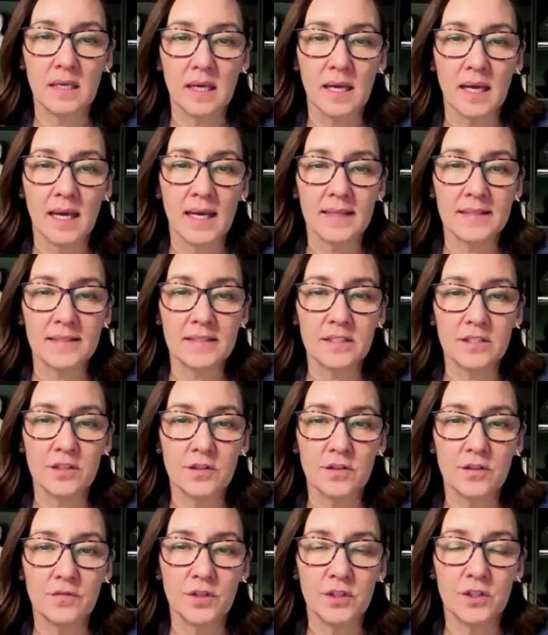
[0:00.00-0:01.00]
ask
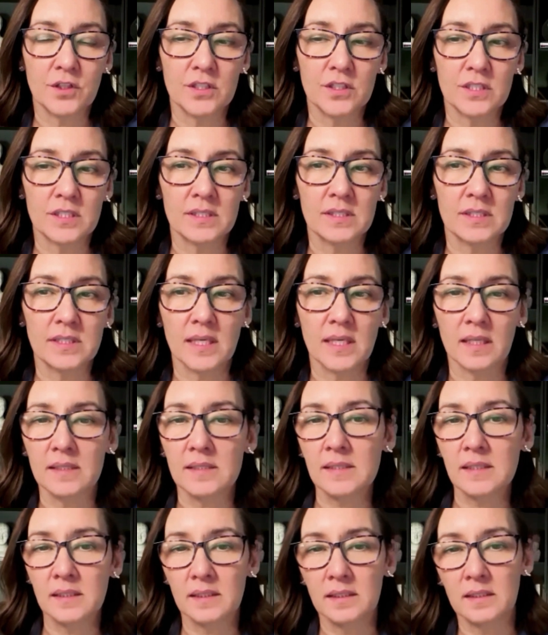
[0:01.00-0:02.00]
you if you could just tell
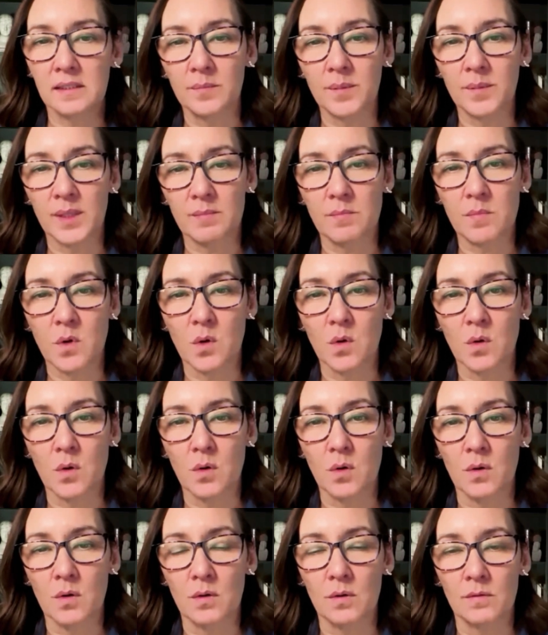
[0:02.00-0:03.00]
us a little bit
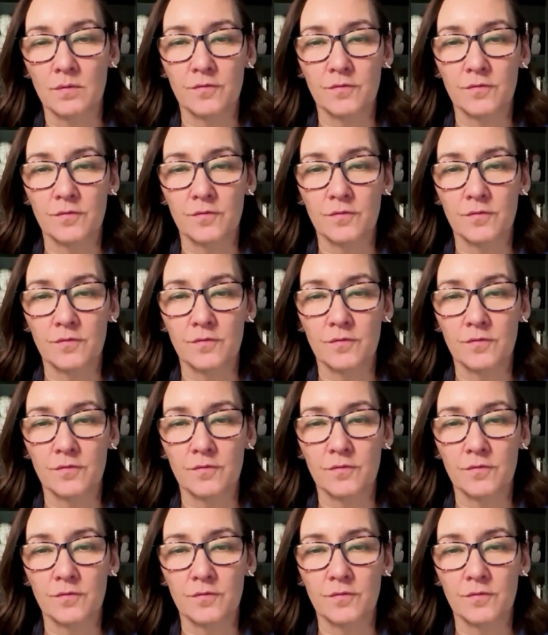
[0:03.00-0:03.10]
more